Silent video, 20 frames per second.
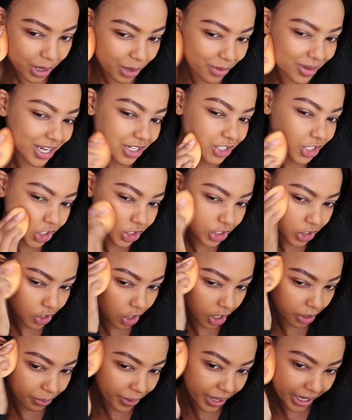Maybe I should
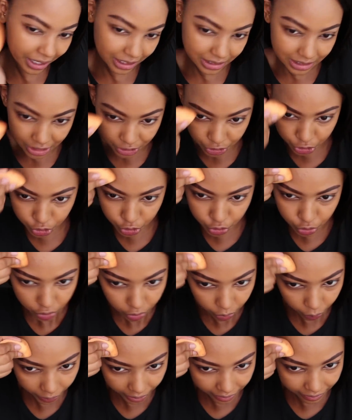start paying attention to
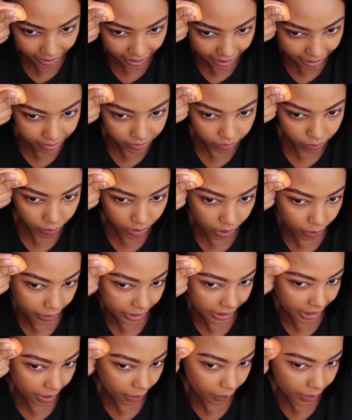the weather as well
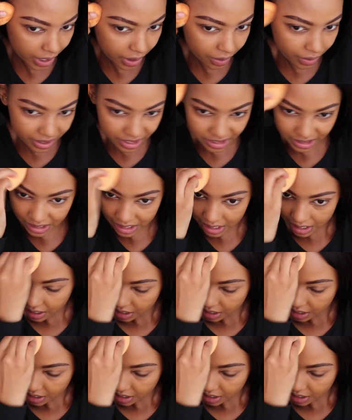when I wear it.